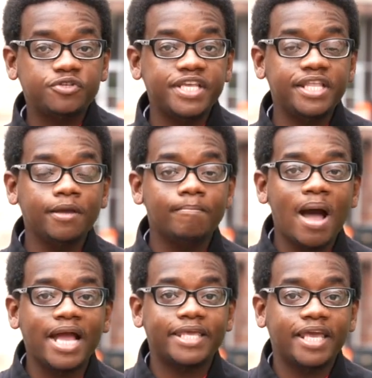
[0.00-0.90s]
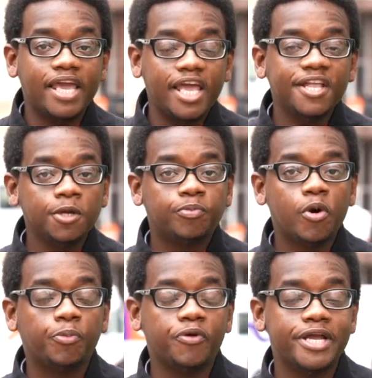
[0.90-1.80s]
sending mocking and
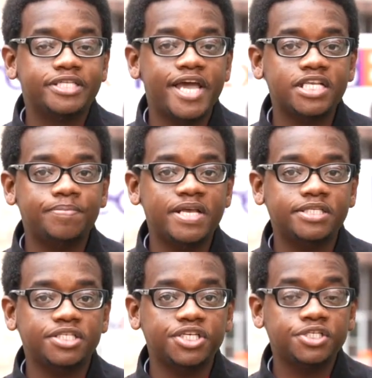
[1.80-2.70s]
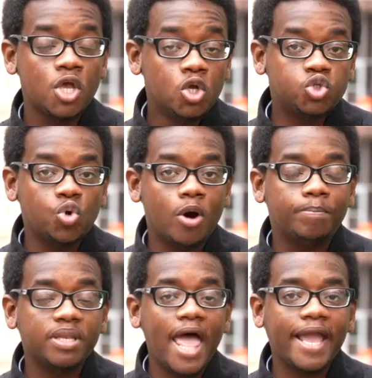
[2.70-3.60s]
inappropriate text messages to a
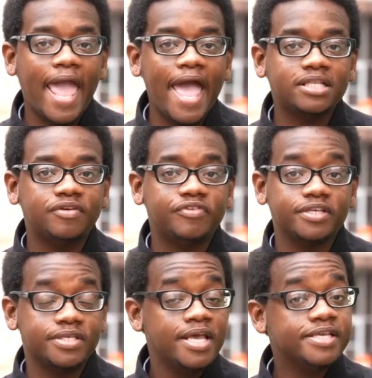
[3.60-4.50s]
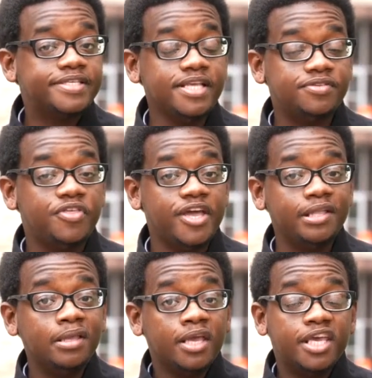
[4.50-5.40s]
black activist. Since
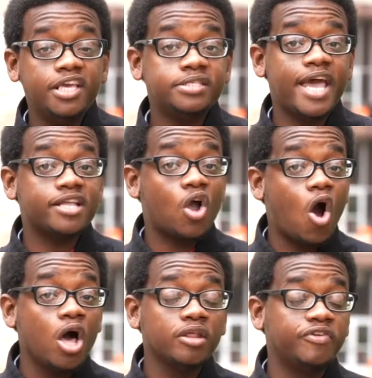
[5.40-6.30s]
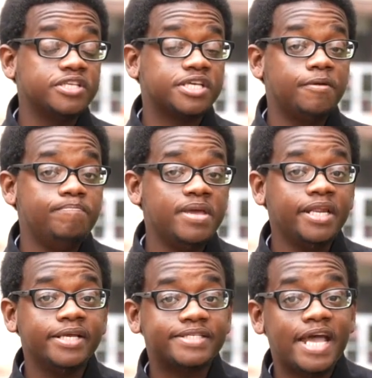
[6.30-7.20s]
then, he's had all of his
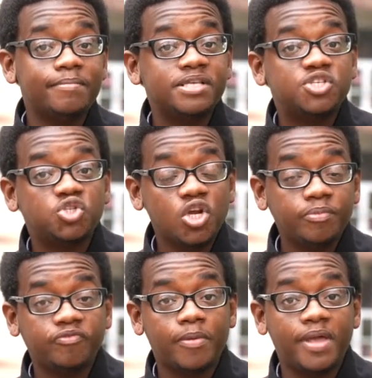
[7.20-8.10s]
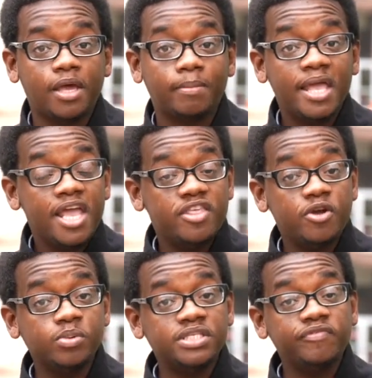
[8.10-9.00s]
committee assignments stripped from him. And
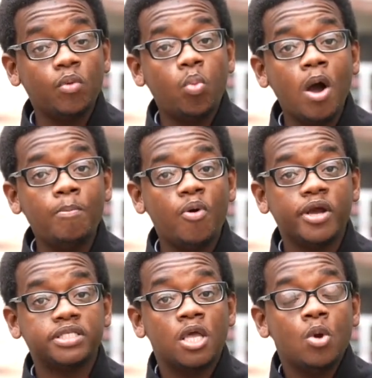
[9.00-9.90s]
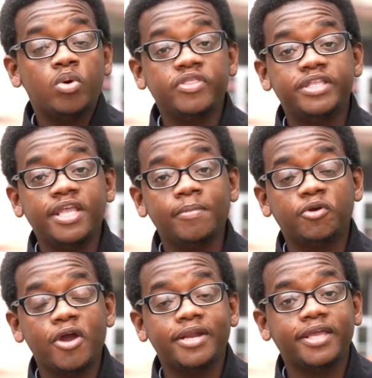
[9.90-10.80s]
there was even one point when the
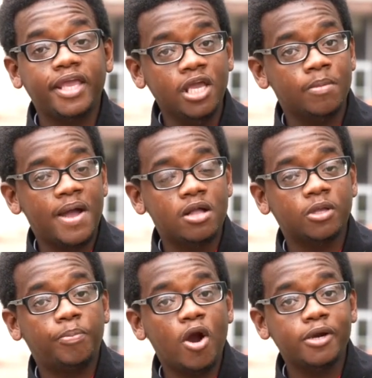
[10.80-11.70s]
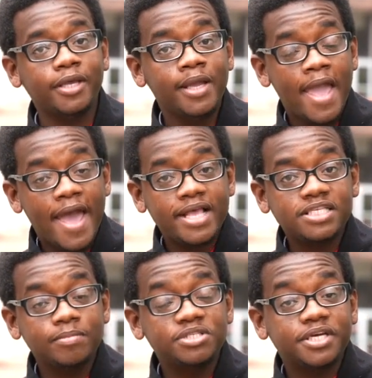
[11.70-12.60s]
Democratic Ingham County Party asked
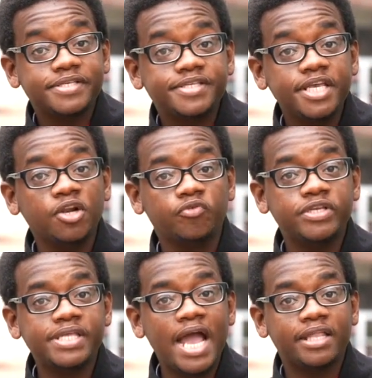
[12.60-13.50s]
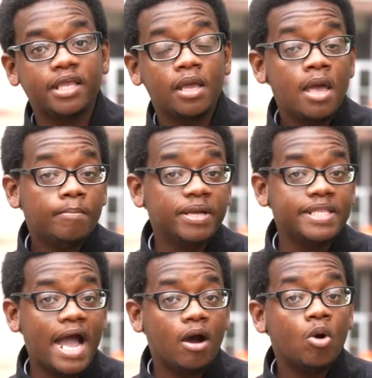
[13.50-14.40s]
him to consider resigning. But
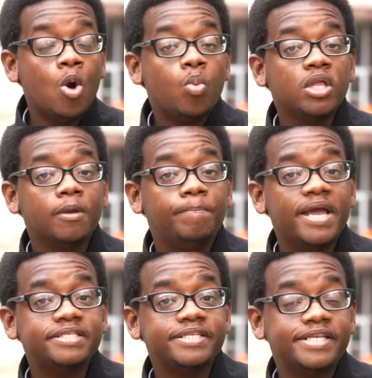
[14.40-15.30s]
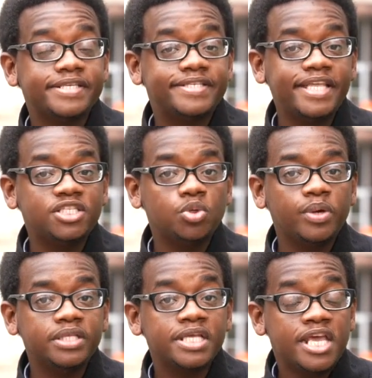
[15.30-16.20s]
now, one of Betz's
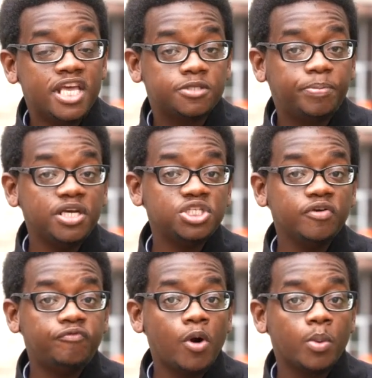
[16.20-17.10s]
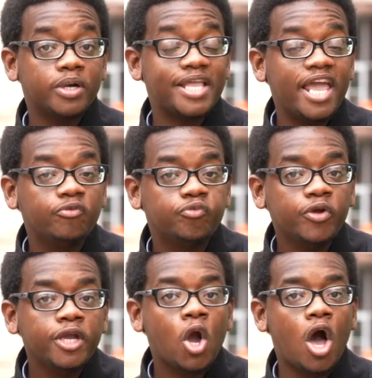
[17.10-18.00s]
constituents is pushing forward a
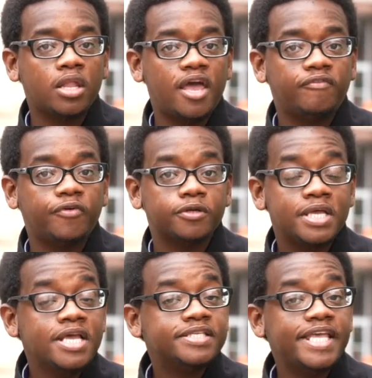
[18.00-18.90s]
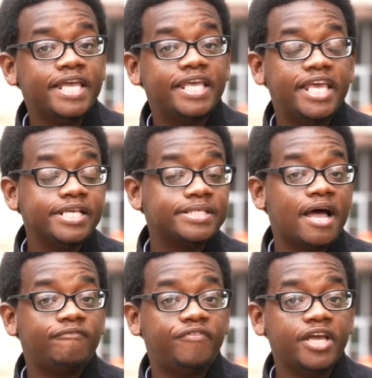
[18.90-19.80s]
recall effort, saying he's
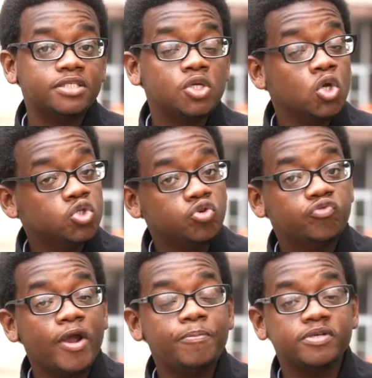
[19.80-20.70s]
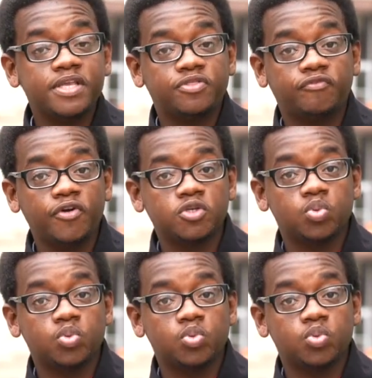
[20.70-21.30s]
not fit to represent the First